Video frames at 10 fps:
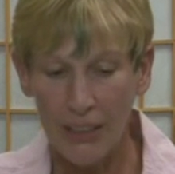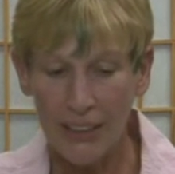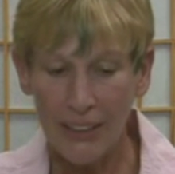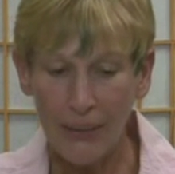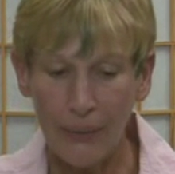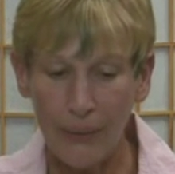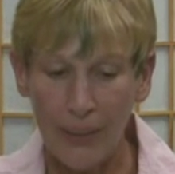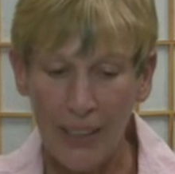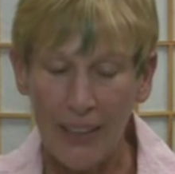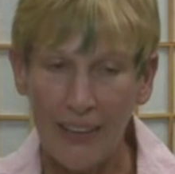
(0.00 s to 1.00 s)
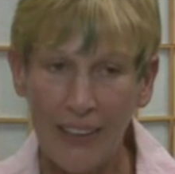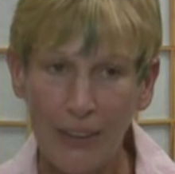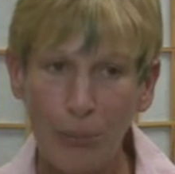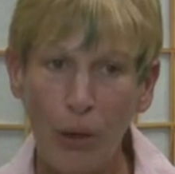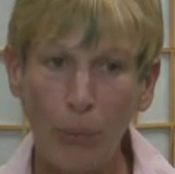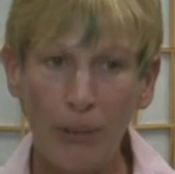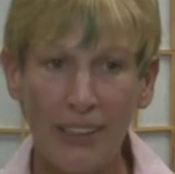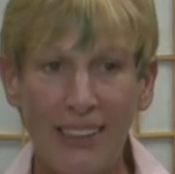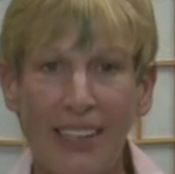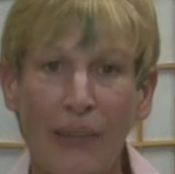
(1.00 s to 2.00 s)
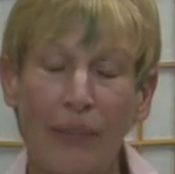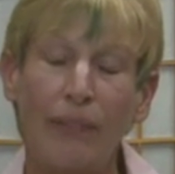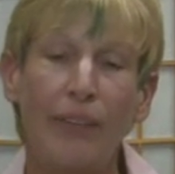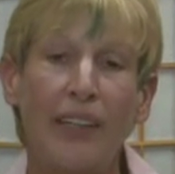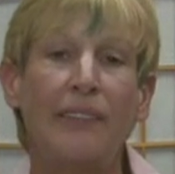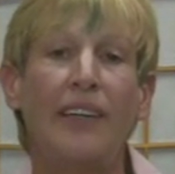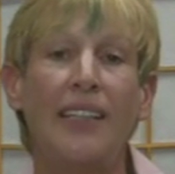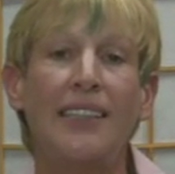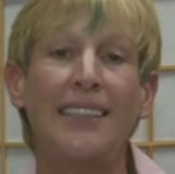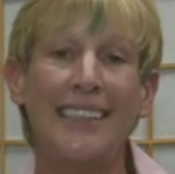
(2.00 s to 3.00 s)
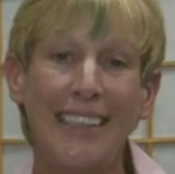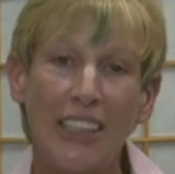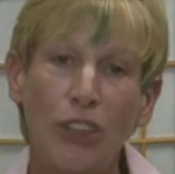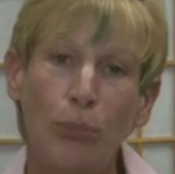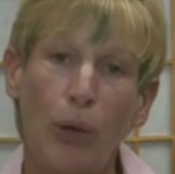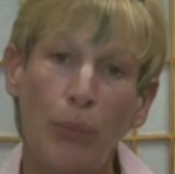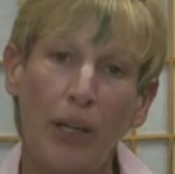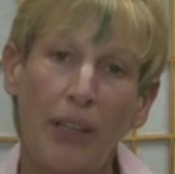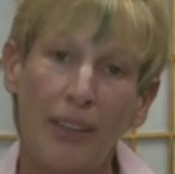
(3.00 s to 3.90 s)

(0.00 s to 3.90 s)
So, these moments that are in front of us, each moment,